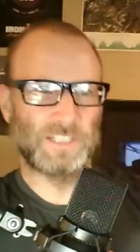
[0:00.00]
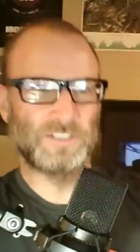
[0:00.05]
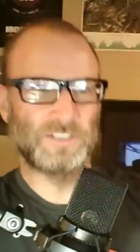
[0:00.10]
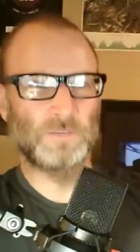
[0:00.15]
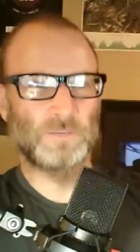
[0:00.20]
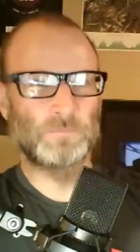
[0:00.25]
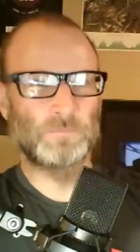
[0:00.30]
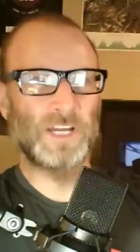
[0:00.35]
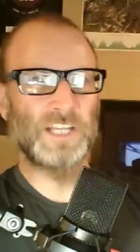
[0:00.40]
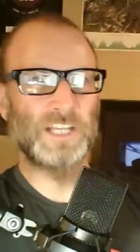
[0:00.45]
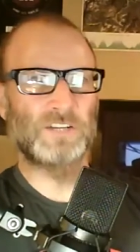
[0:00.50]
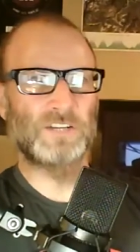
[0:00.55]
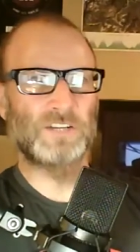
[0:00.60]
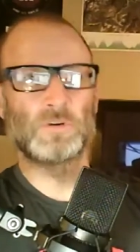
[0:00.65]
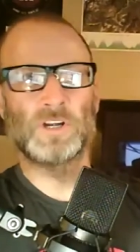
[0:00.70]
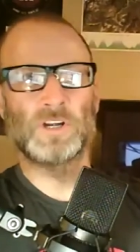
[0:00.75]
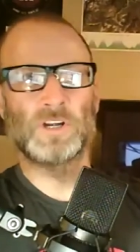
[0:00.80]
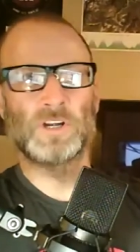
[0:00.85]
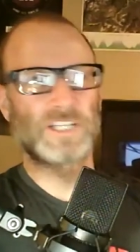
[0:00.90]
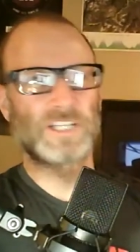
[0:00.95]
your bike
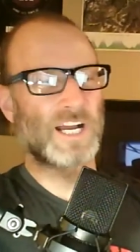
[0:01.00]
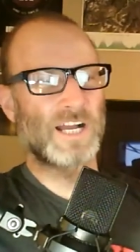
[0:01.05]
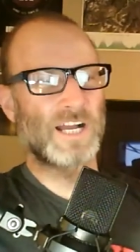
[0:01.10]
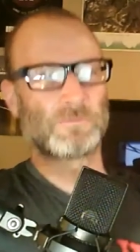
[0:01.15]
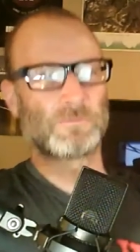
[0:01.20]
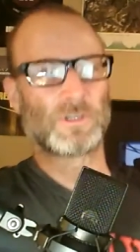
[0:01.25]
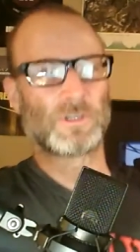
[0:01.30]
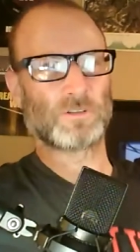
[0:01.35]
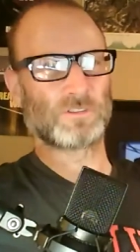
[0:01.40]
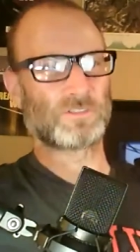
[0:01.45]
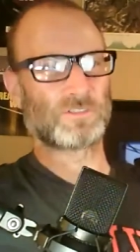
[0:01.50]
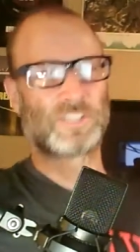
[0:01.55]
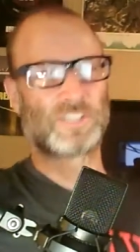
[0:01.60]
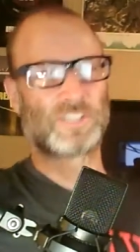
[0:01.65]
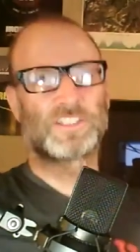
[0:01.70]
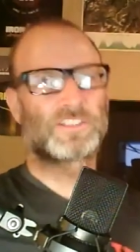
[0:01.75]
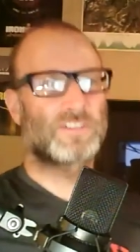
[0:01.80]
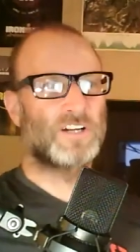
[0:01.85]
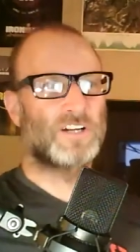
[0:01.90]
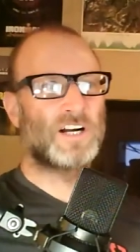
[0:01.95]
run combo is
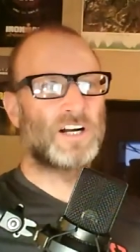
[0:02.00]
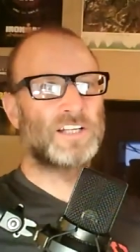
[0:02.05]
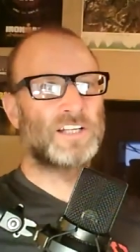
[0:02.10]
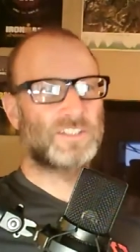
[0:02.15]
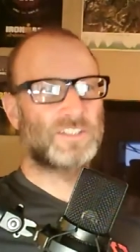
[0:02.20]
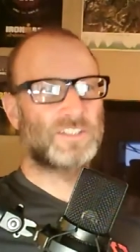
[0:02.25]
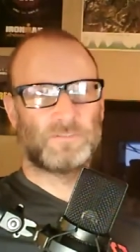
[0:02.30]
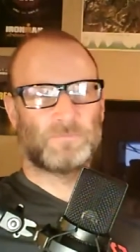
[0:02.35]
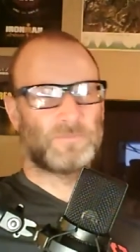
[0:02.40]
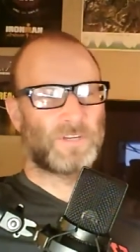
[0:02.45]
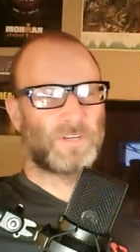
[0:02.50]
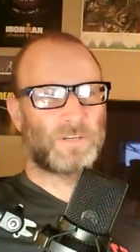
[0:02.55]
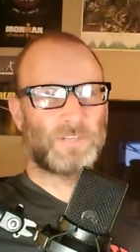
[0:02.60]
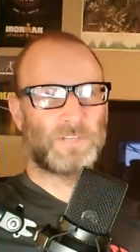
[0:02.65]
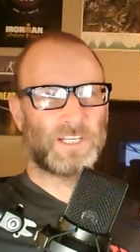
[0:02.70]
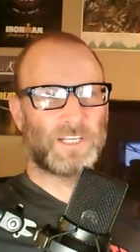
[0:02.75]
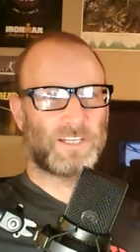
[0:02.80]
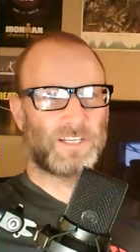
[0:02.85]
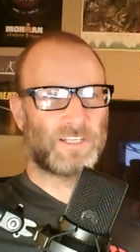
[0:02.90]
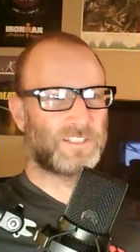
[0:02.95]
just awesome. I
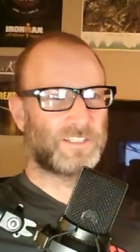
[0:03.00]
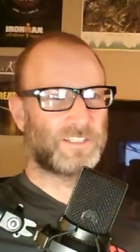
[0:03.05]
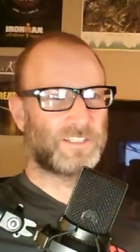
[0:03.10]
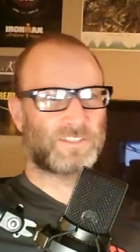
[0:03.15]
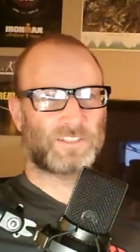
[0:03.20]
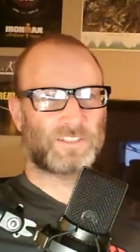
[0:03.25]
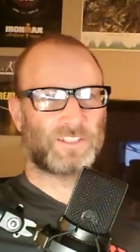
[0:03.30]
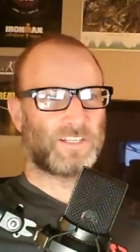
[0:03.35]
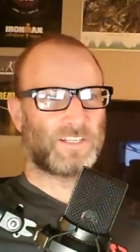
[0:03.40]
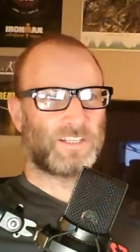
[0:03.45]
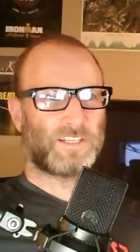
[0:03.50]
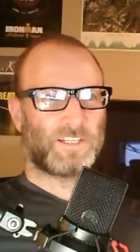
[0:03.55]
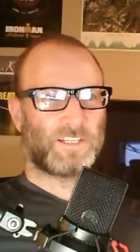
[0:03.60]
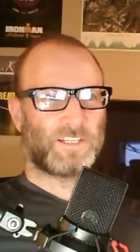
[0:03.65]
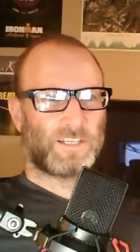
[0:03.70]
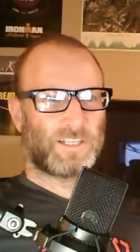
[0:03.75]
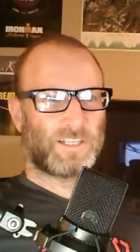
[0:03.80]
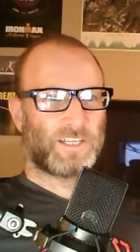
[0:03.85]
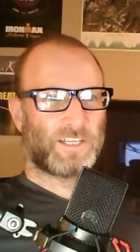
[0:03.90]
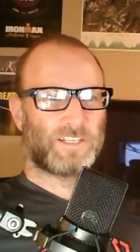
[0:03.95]
mean, it is
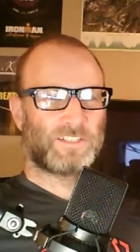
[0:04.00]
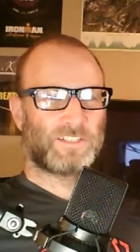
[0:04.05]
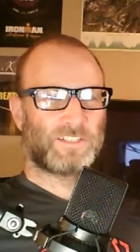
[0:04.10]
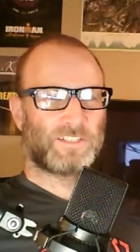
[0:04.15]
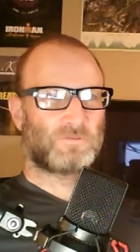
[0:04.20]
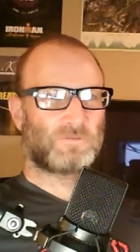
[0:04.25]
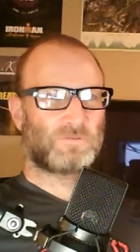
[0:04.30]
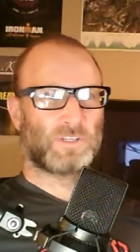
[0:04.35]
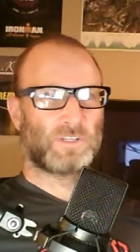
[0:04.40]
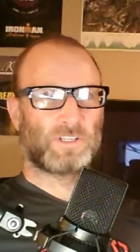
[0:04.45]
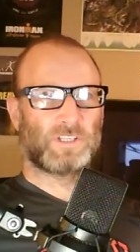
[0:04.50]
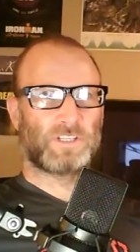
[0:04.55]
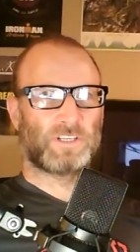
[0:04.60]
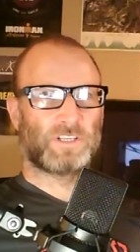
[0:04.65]
really